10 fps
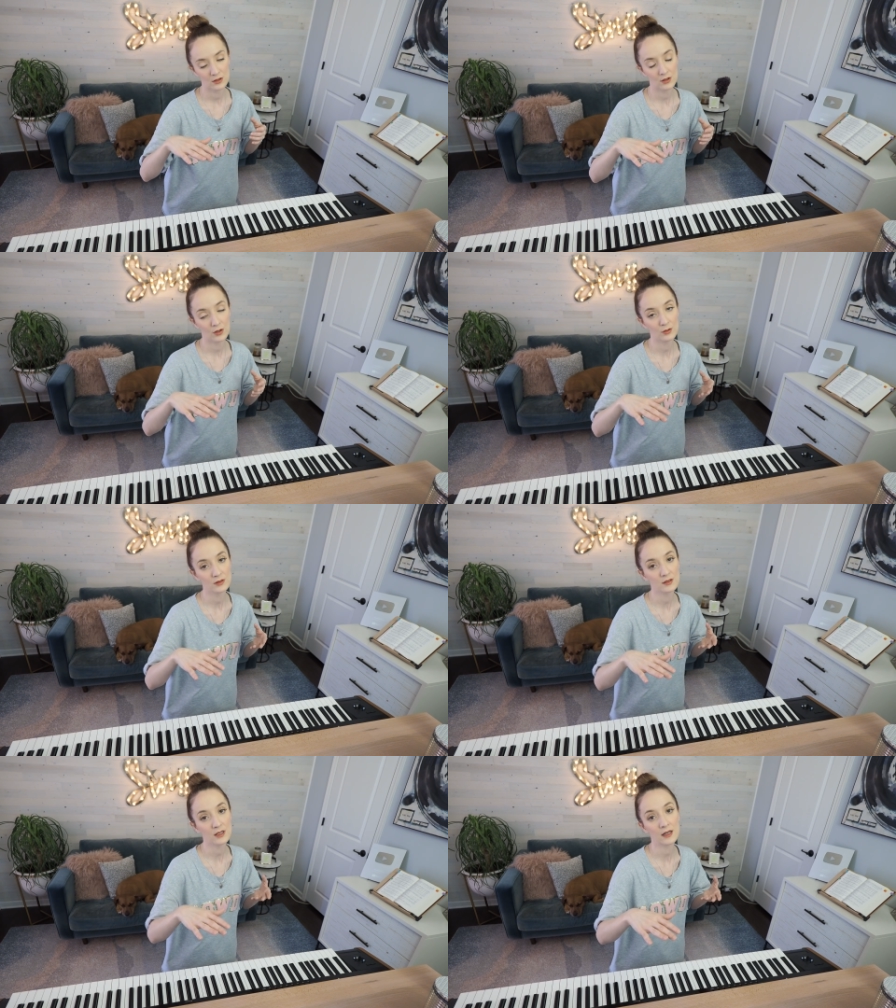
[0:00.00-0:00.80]

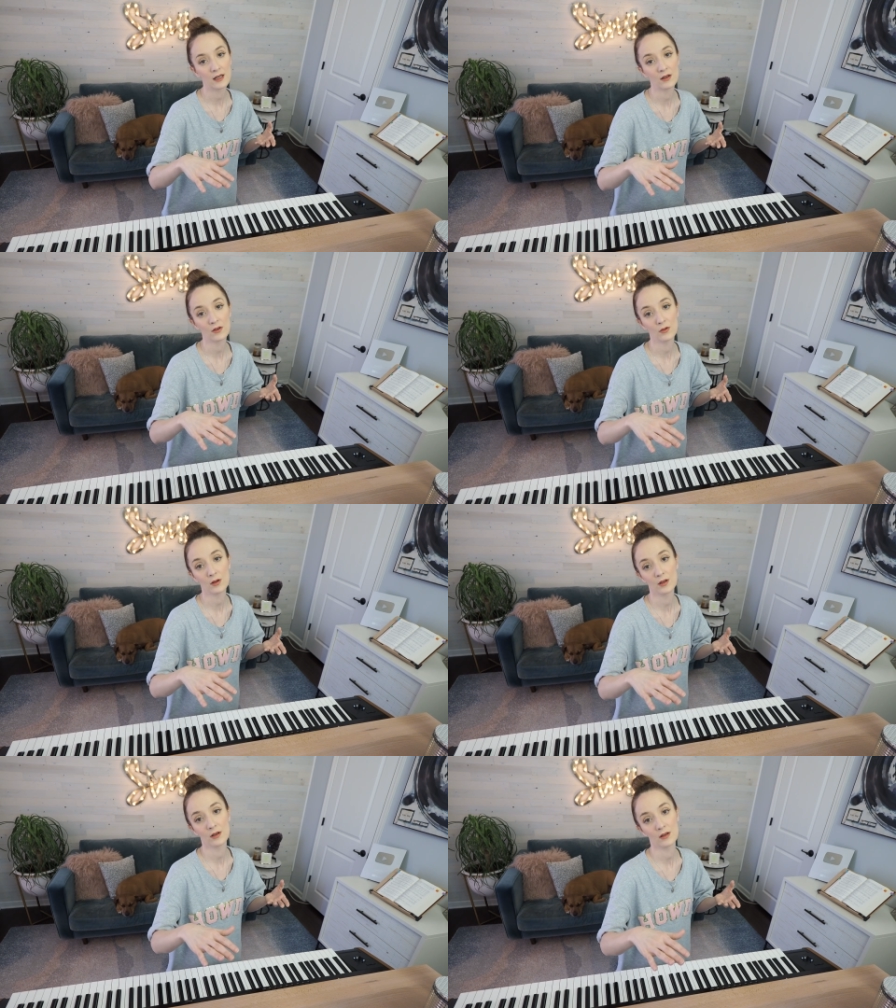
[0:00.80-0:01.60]
coasting into it.
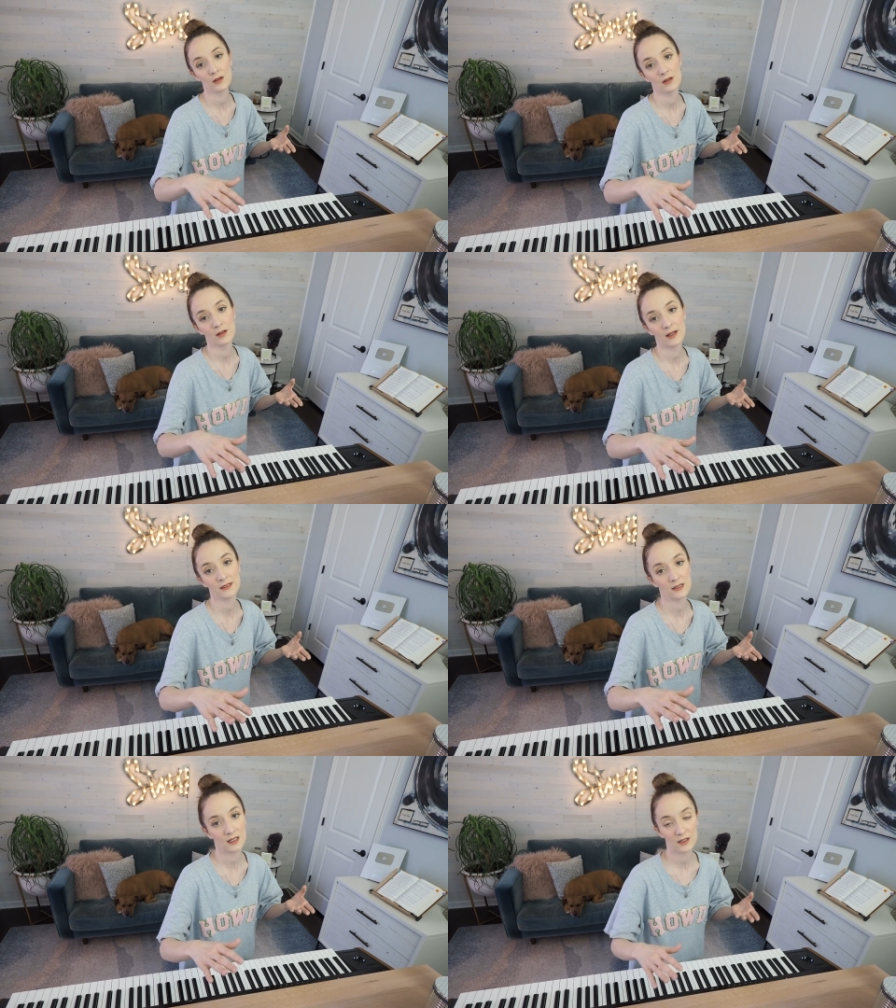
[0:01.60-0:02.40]

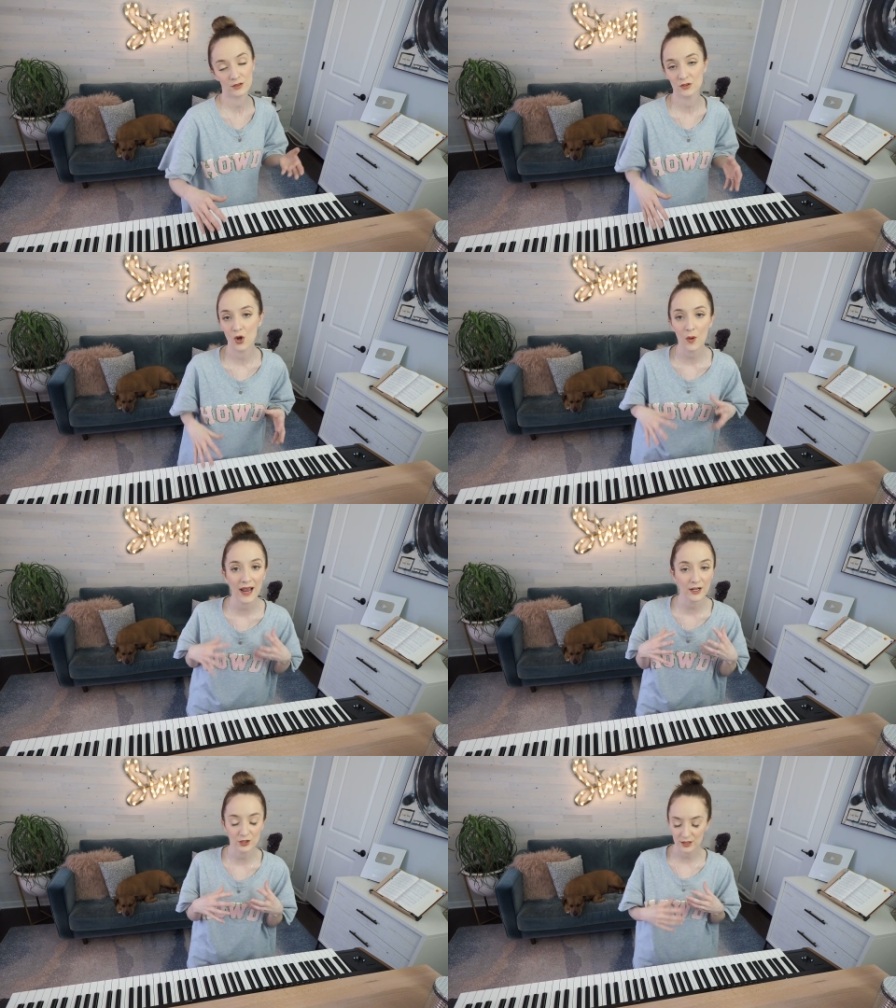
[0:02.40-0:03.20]
That's it. There's no
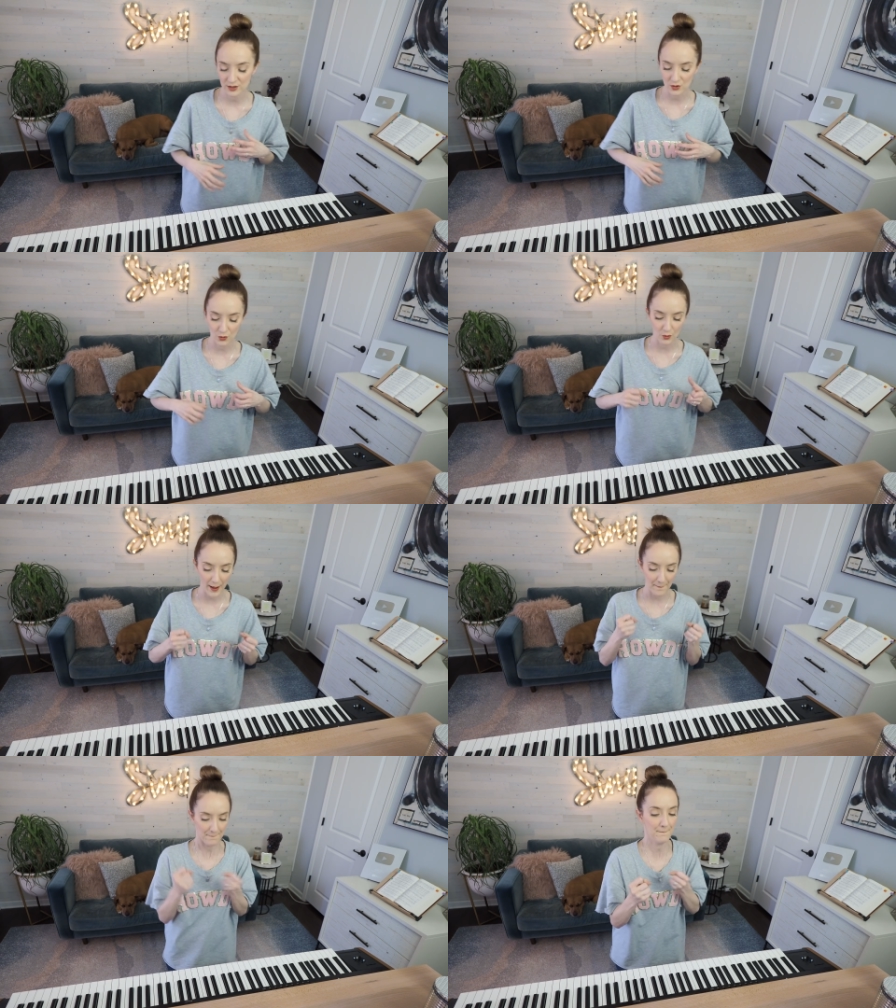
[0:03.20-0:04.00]
energy. There's no
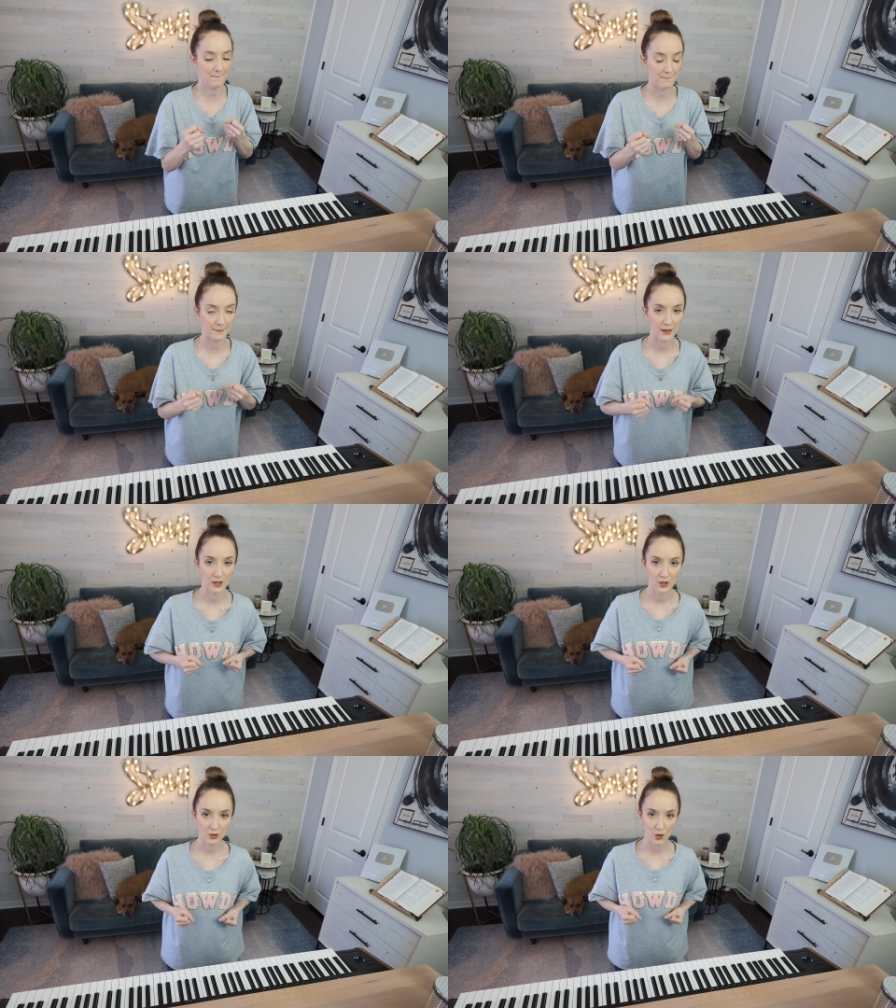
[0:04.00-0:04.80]
great
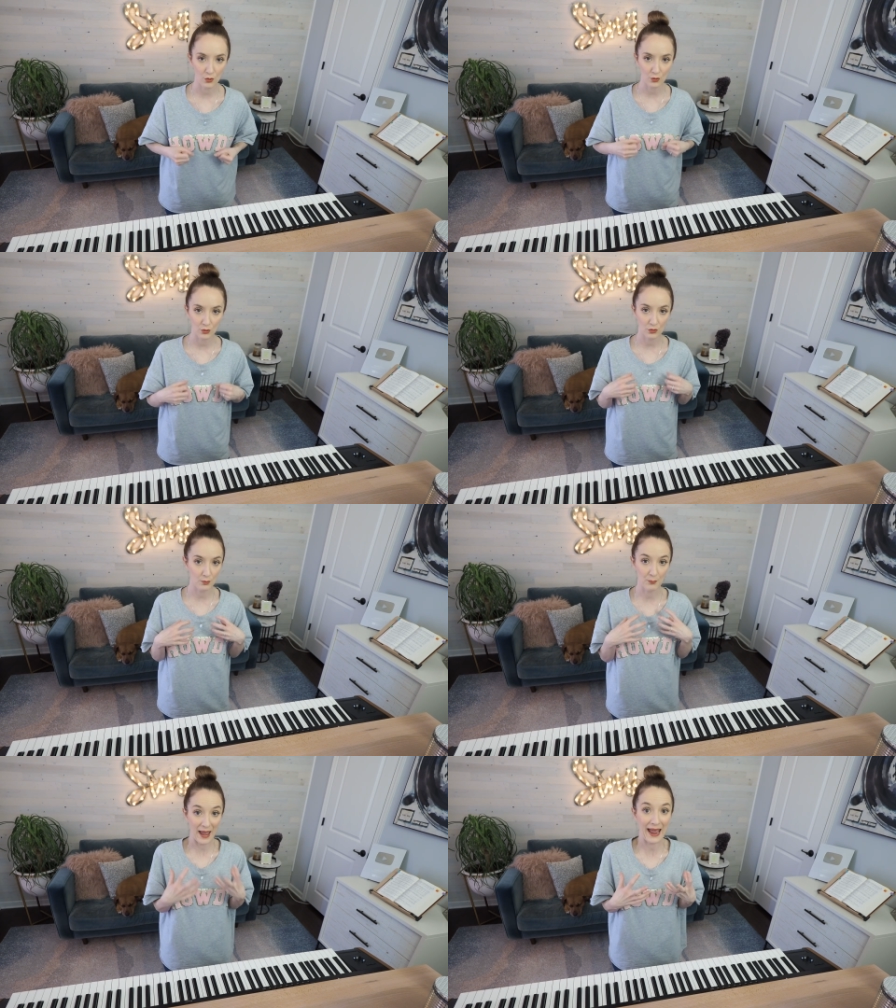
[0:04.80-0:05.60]
go
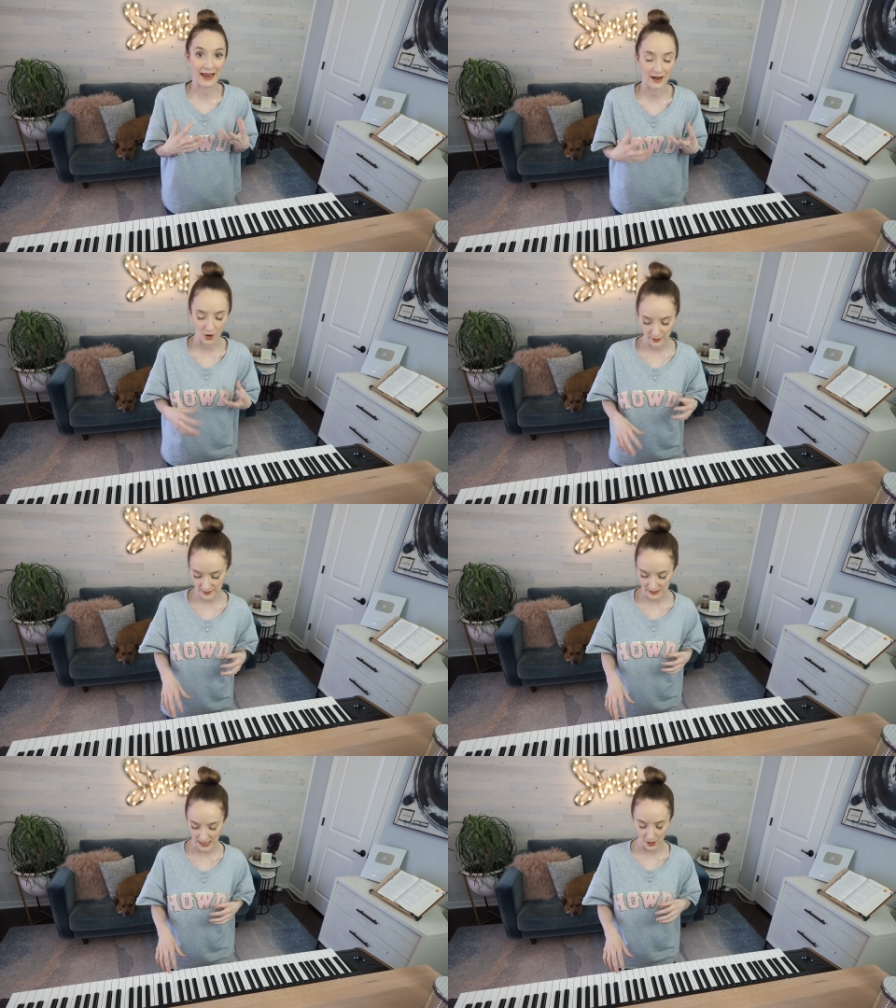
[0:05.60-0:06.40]
bang on the
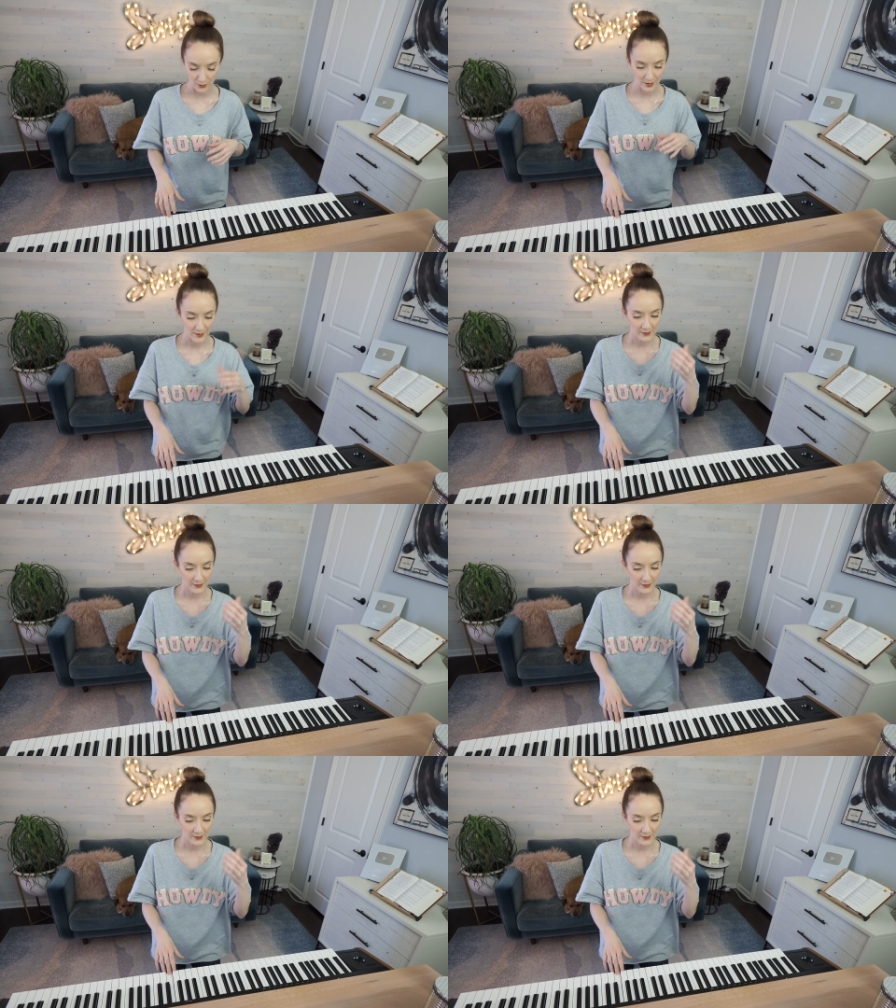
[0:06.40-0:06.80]
sound.